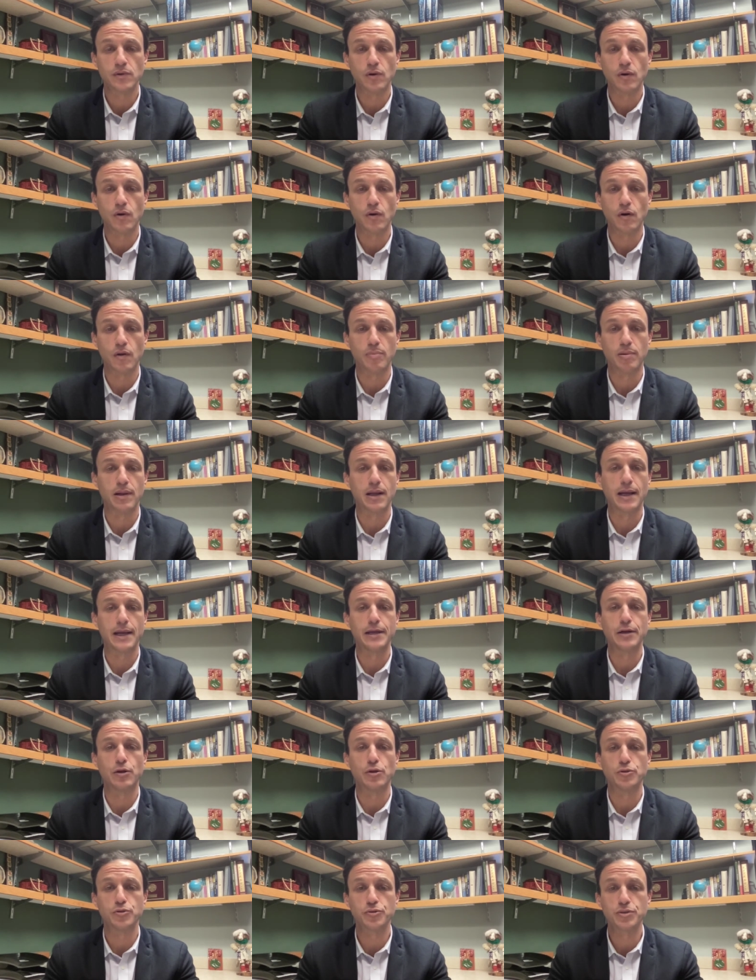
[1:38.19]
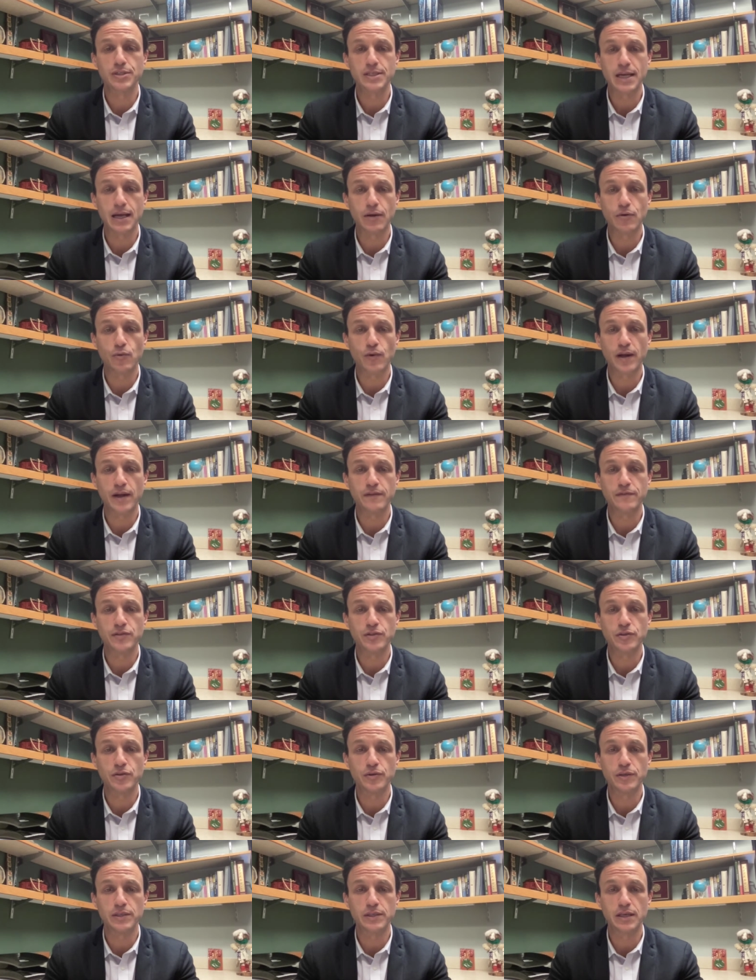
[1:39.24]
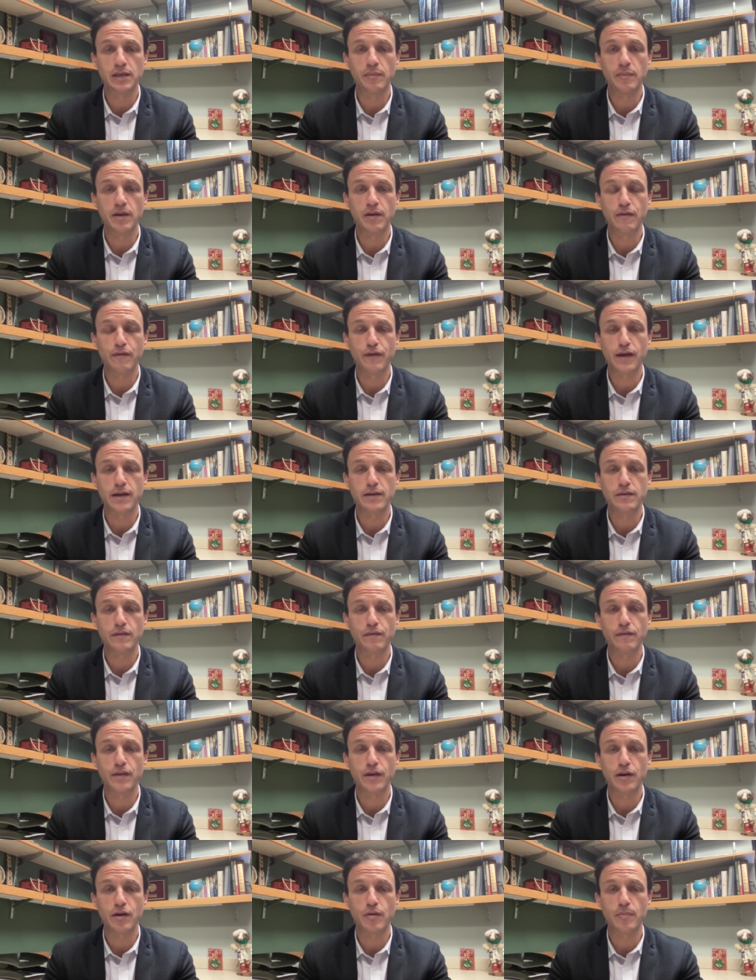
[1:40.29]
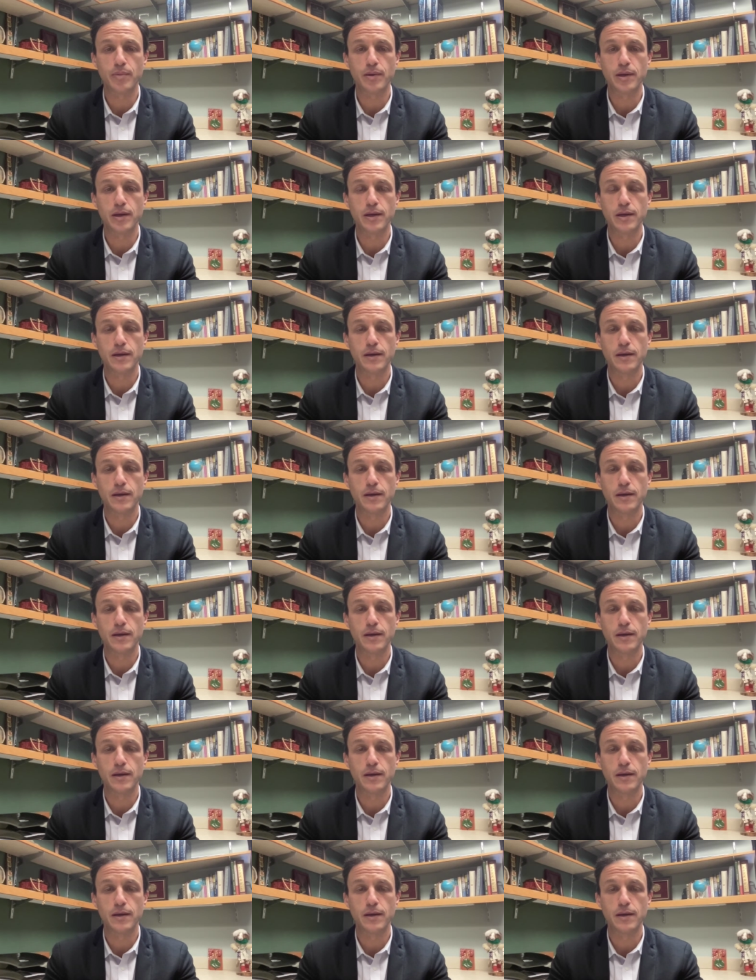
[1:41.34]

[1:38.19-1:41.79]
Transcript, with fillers: or applying ultrasound waves to it can be effective therapy.